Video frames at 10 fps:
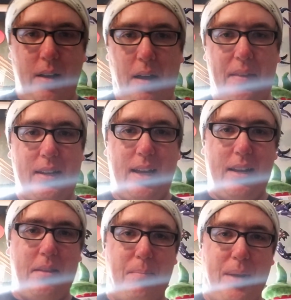And then
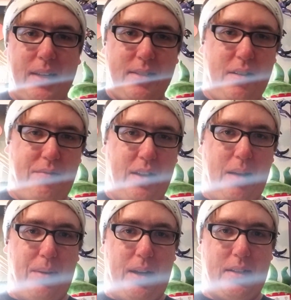kind of the big stuff that
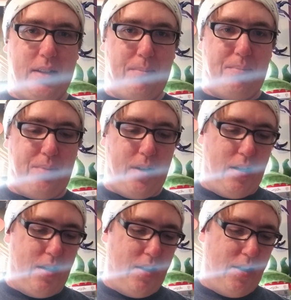I picked up.
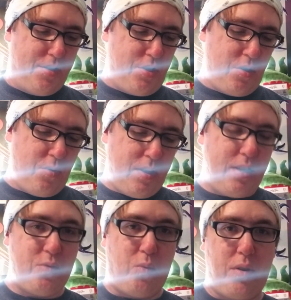Two of
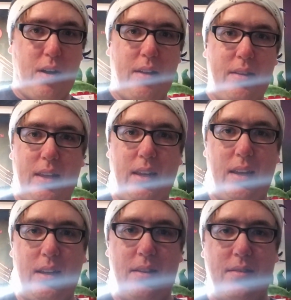these were on
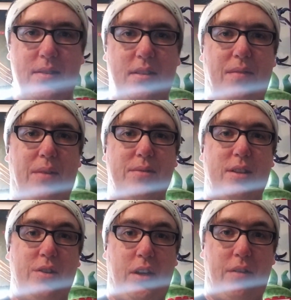the stuff I was
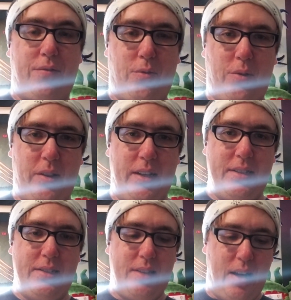looking for
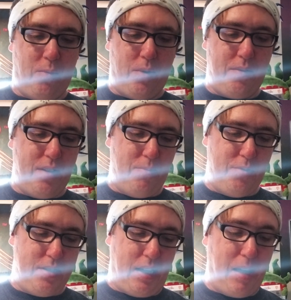list, and one of them
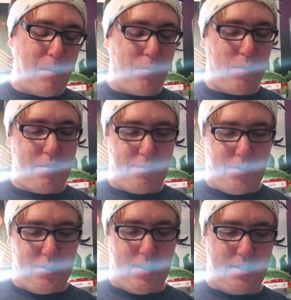was a game I've wanted for
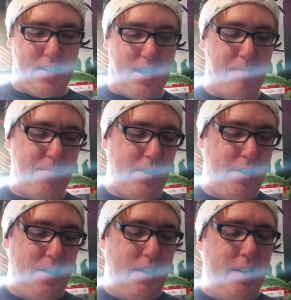a long time.
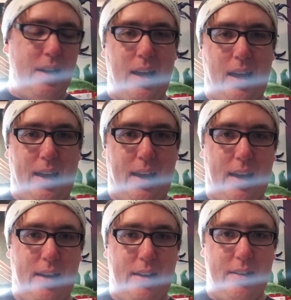
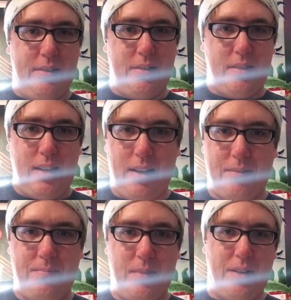And yeah,
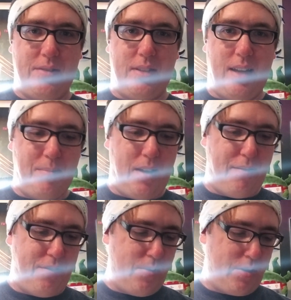now's the time to
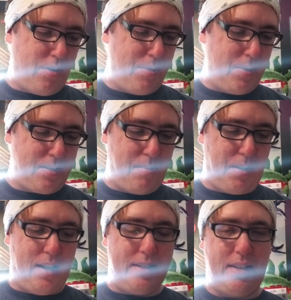have fun here at Midwest
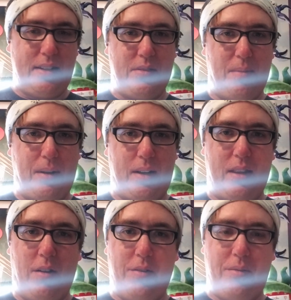Gaming Classic, so I
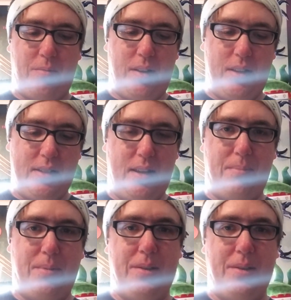picked all three of these up.